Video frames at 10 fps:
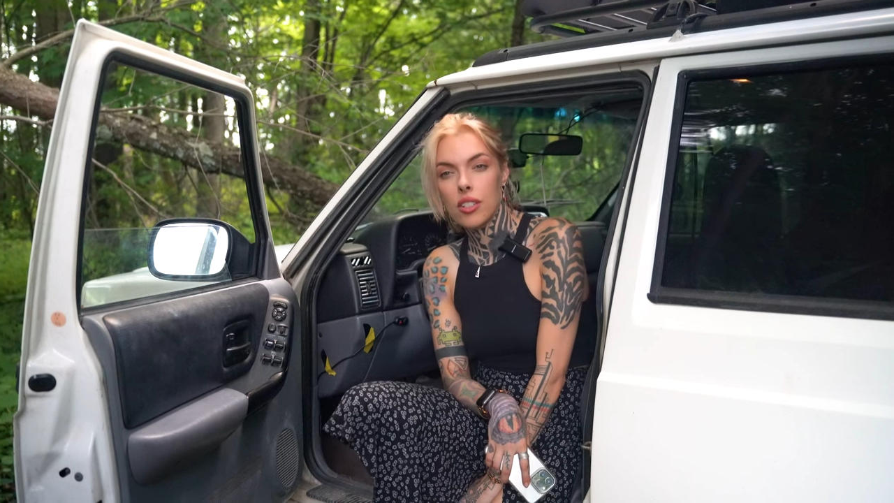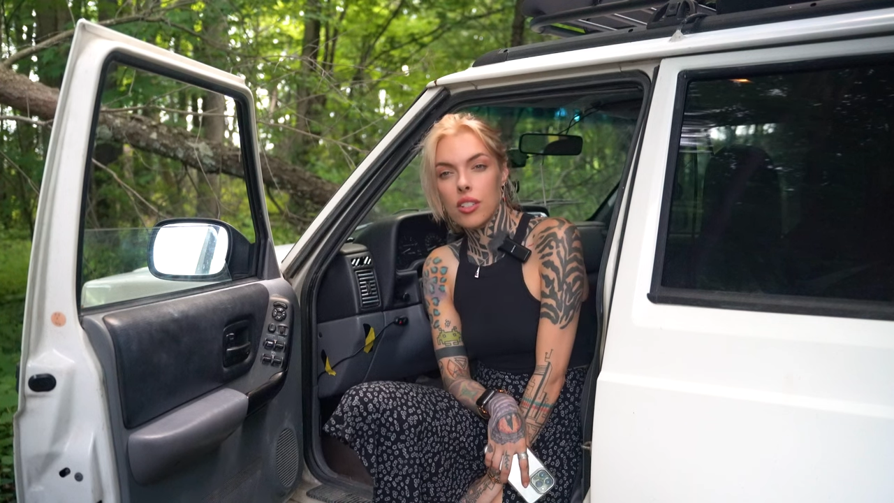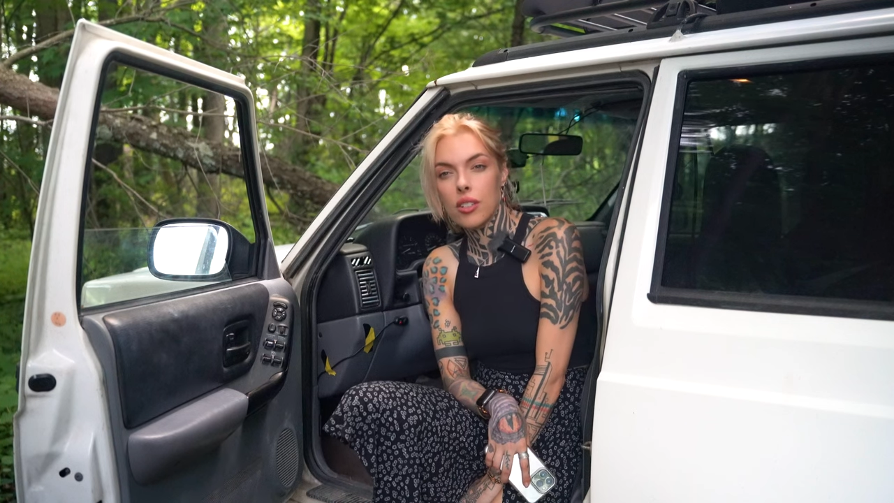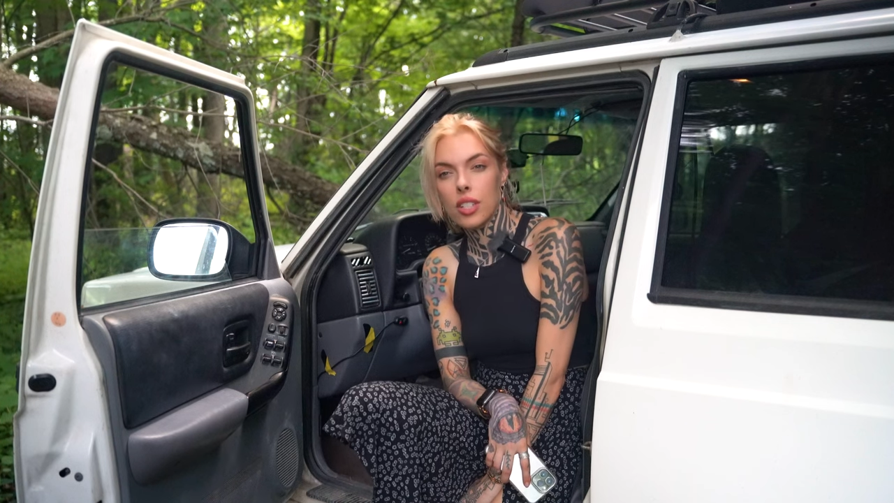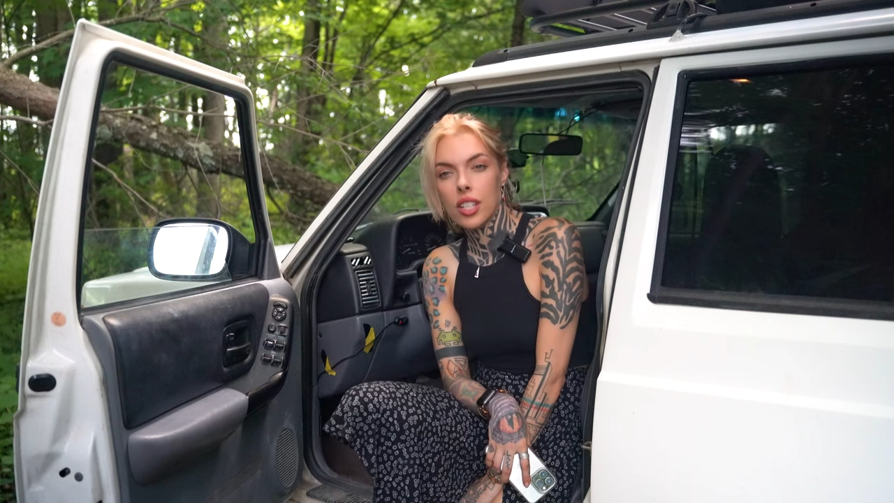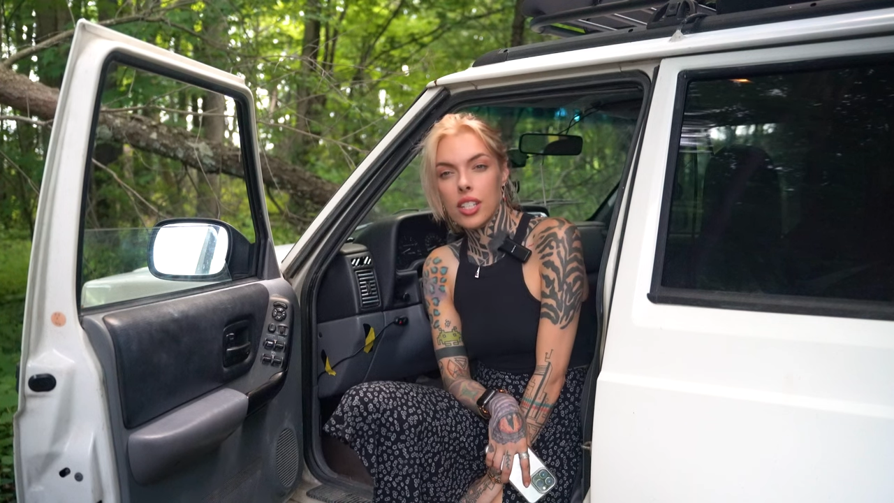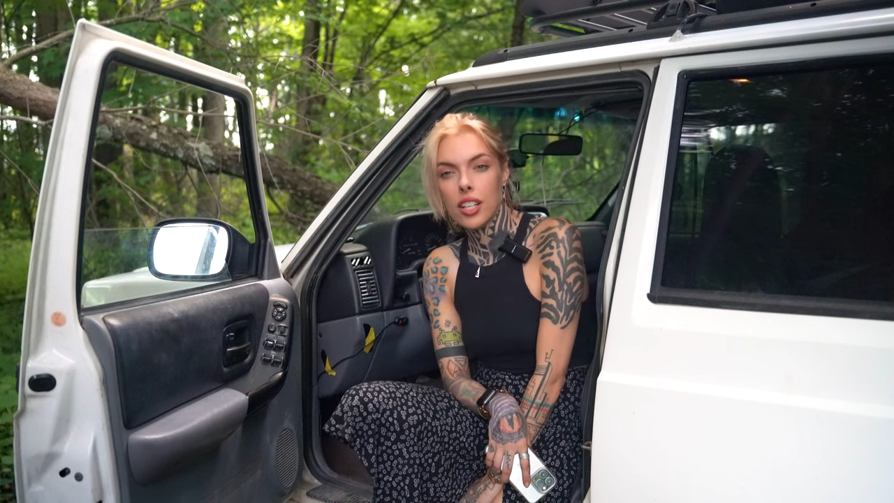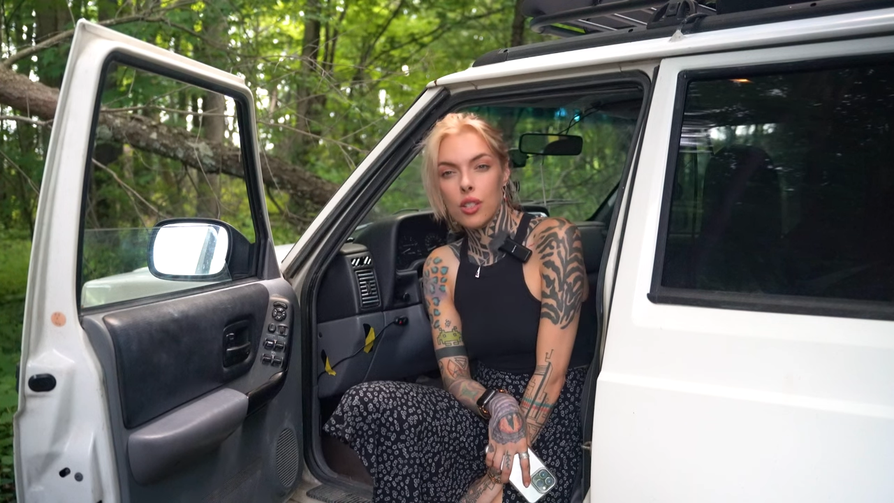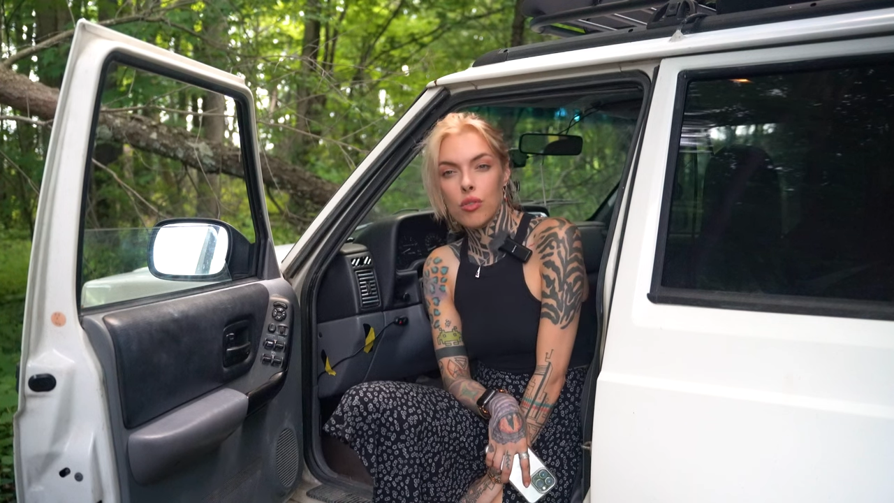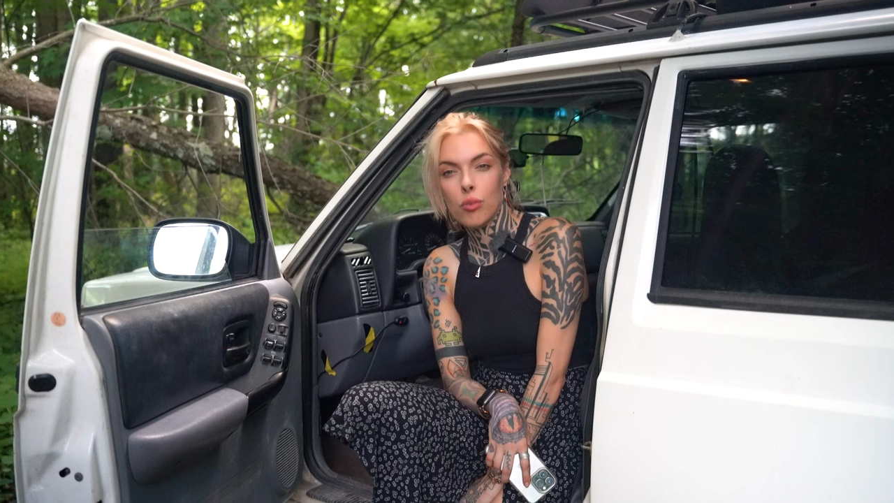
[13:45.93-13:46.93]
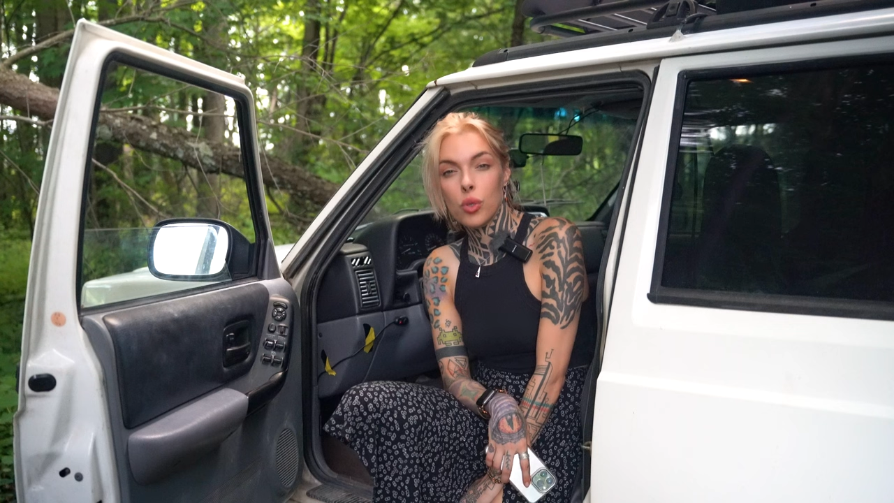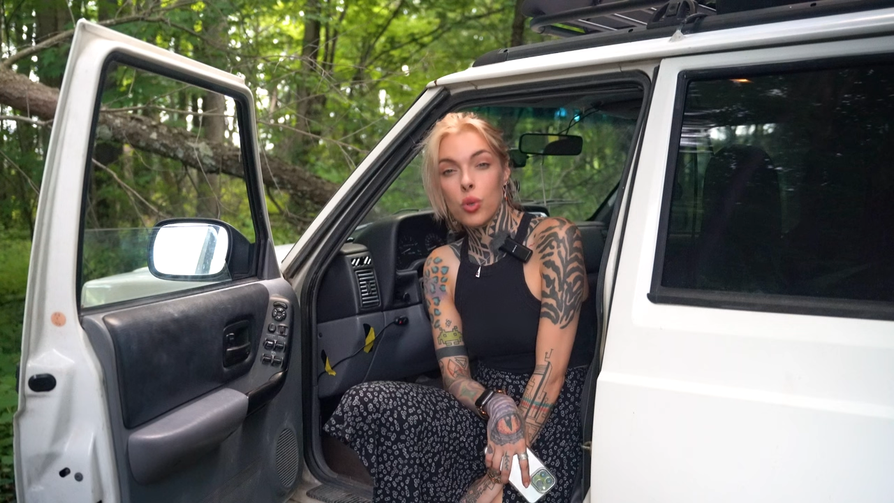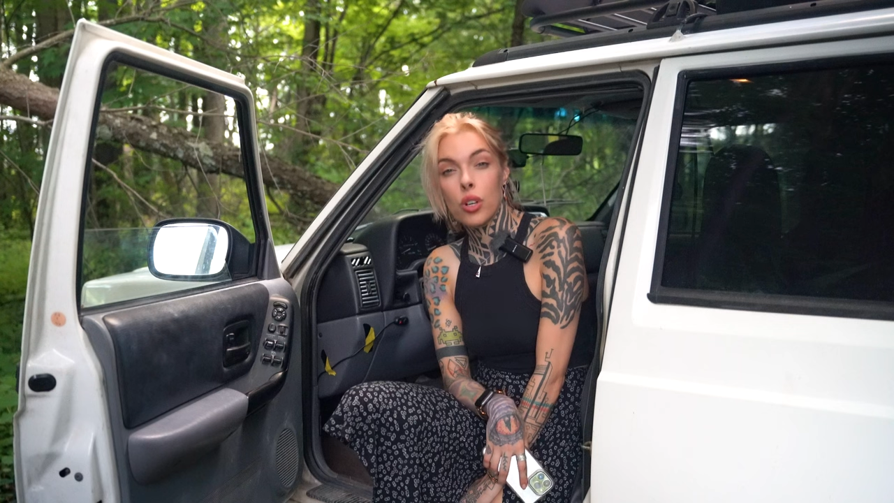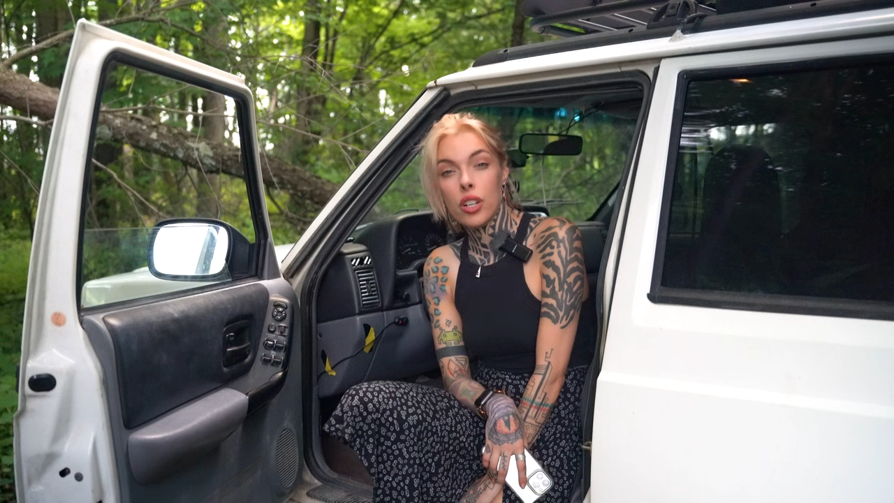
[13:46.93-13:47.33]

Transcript: to get a tattoo from a cool